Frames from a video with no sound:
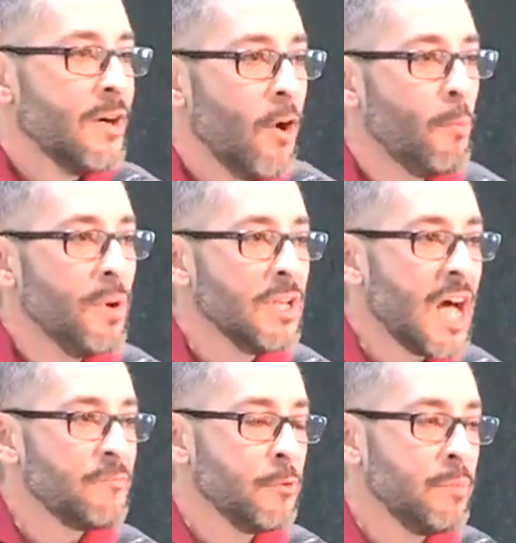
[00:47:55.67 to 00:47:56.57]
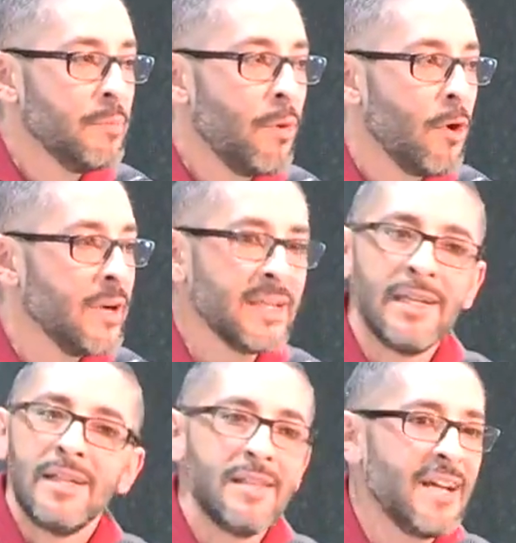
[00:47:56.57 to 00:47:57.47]
Oh, but life would be
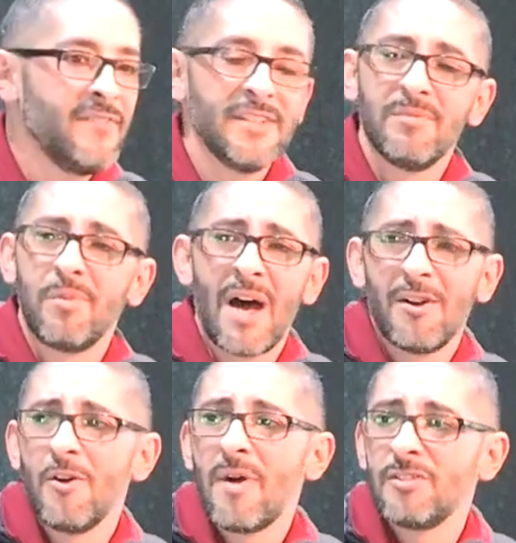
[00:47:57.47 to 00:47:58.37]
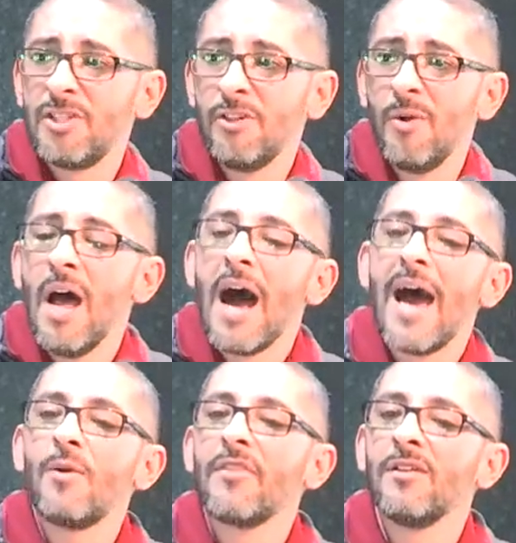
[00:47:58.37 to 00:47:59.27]
boring. Life isn't boring. I don't know about you.
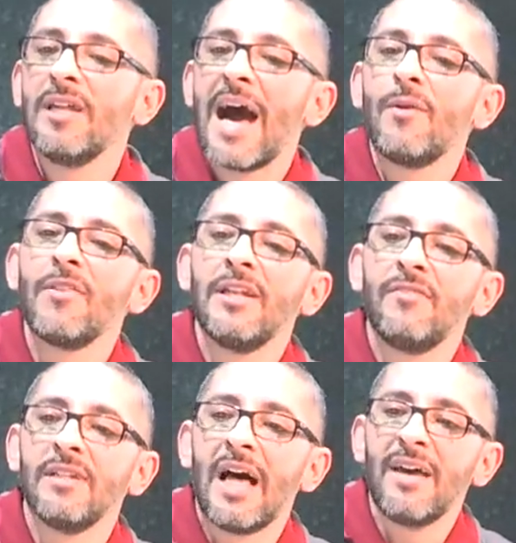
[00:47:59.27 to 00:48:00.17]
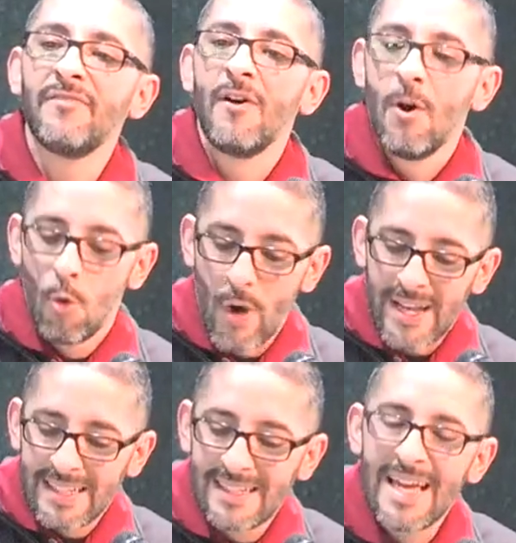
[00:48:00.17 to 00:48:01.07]
I'd rather, I'd rather live a life where I
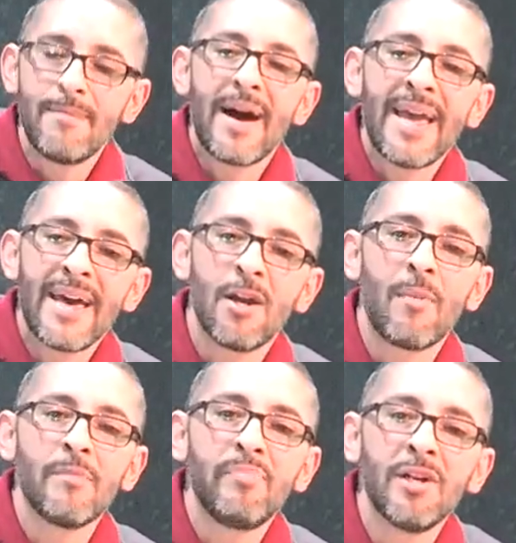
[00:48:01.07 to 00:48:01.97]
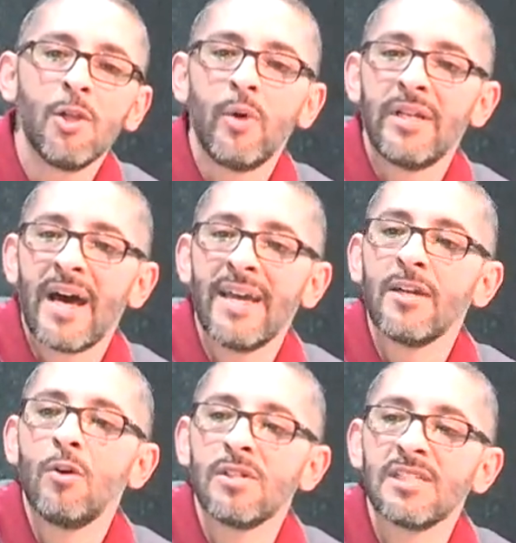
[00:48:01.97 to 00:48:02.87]
can lay my head on my pillow at night and go to